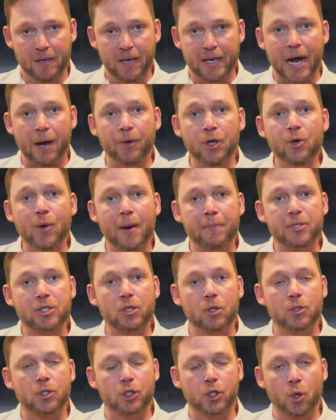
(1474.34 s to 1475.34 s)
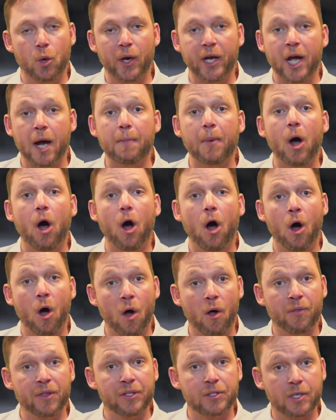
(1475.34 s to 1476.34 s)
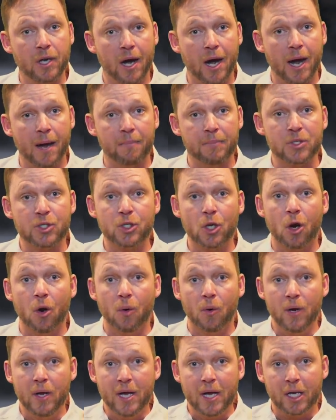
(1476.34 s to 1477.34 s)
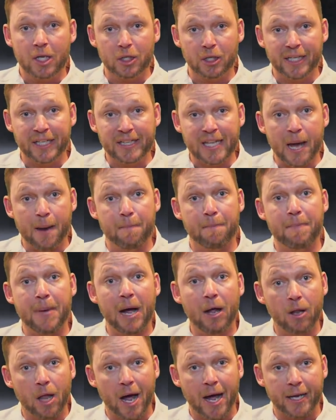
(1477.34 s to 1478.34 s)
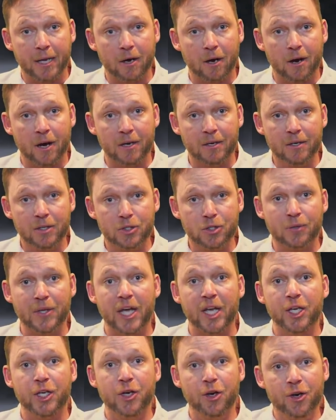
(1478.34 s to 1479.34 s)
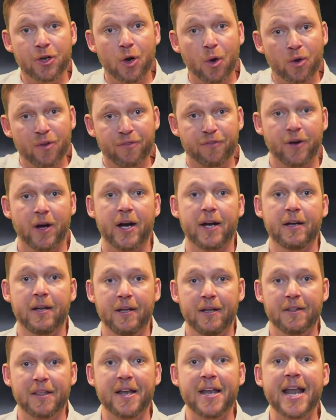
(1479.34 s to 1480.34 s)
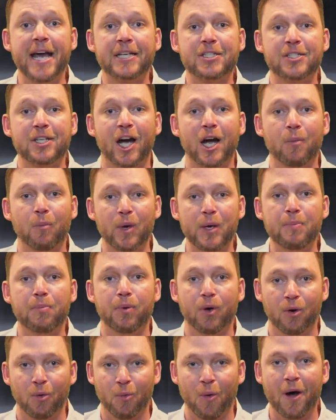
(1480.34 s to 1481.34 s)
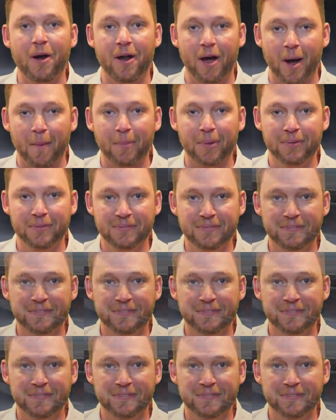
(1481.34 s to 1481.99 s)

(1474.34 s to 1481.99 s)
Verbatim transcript: Now, new episodes are going up all the time, so click that bell icon so that you're notified the next time we put one up.